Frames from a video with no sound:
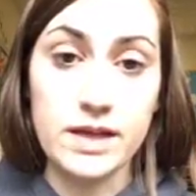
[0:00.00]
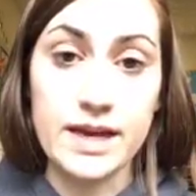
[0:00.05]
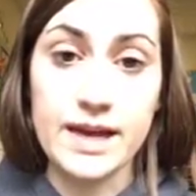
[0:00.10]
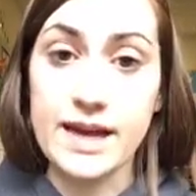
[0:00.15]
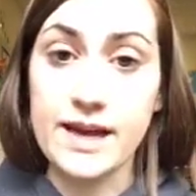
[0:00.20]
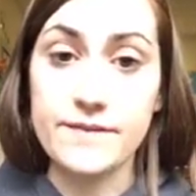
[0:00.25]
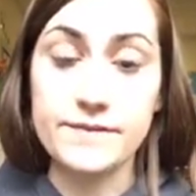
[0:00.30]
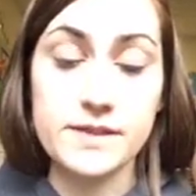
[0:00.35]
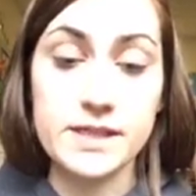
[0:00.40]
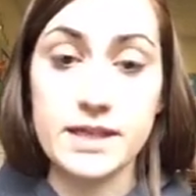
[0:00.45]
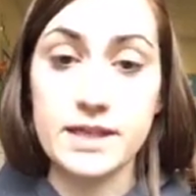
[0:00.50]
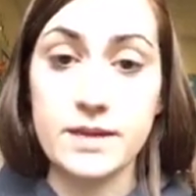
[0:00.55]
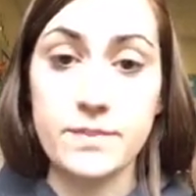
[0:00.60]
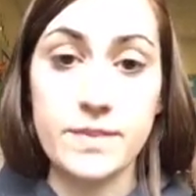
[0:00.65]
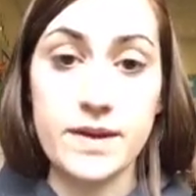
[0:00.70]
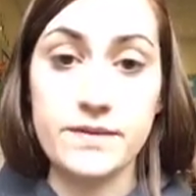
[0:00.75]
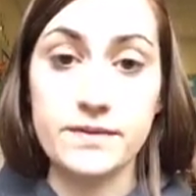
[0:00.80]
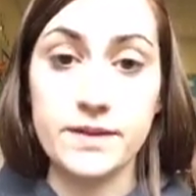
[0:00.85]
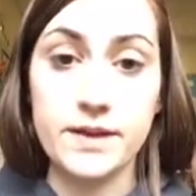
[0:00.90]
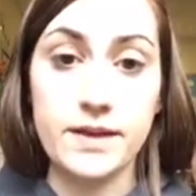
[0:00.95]
Yeah, I have to
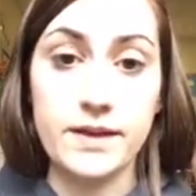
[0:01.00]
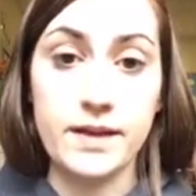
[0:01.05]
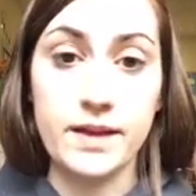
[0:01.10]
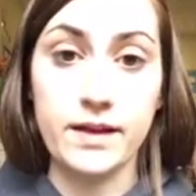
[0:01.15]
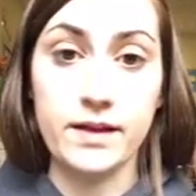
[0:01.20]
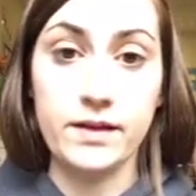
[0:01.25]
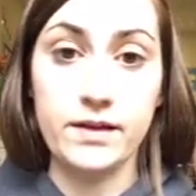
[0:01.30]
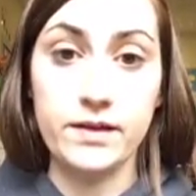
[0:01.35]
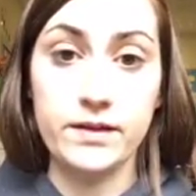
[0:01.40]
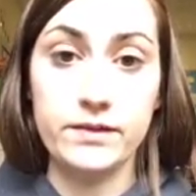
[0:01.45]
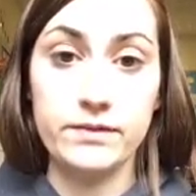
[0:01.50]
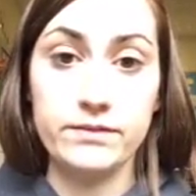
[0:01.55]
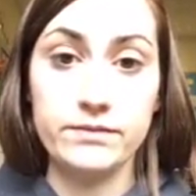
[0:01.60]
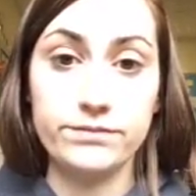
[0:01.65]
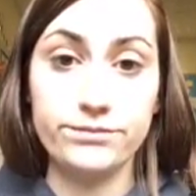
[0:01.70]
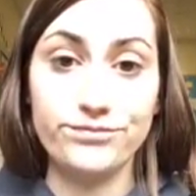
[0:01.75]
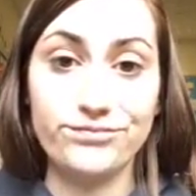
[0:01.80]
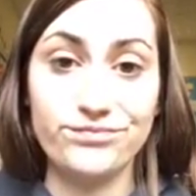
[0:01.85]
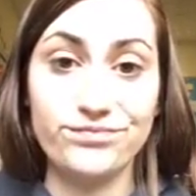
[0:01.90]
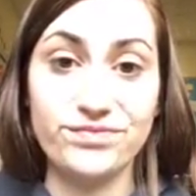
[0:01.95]
keep everything.
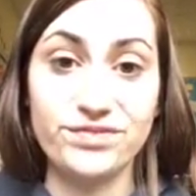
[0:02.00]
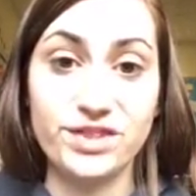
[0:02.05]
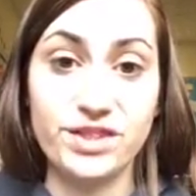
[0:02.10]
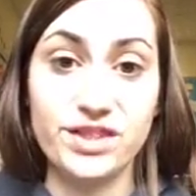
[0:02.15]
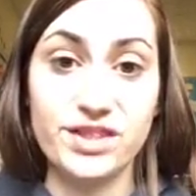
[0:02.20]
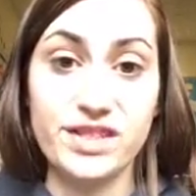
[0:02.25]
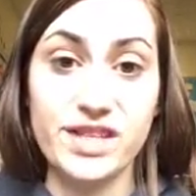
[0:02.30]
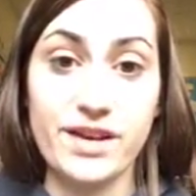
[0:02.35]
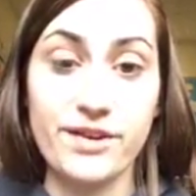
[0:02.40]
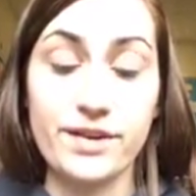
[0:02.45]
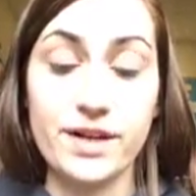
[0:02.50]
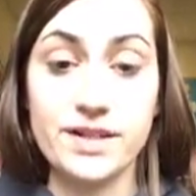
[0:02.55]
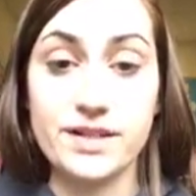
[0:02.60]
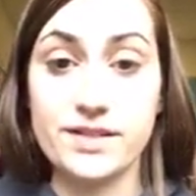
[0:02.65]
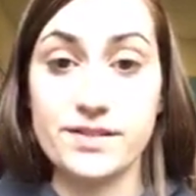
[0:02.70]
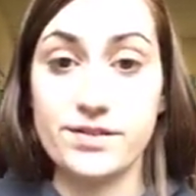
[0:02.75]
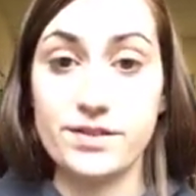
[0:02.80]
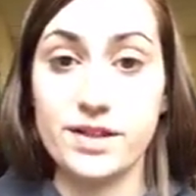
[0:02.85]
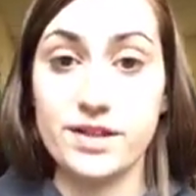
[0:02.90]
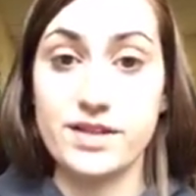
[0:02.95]
It's just how our
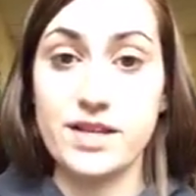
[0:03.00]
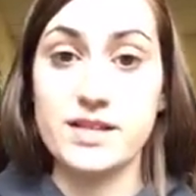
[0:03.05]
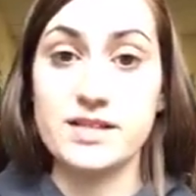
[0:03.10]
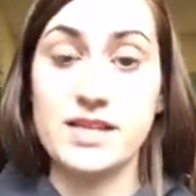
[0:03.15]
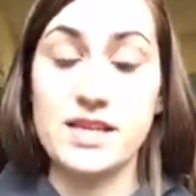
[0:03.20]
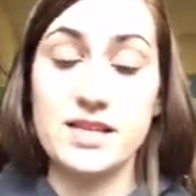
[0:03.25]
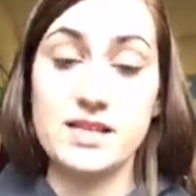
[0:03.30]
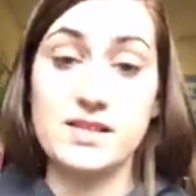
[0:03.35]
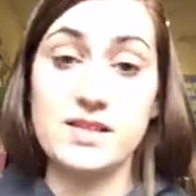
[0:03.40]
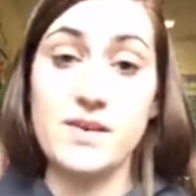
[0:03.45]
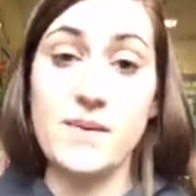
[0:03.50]
district does it.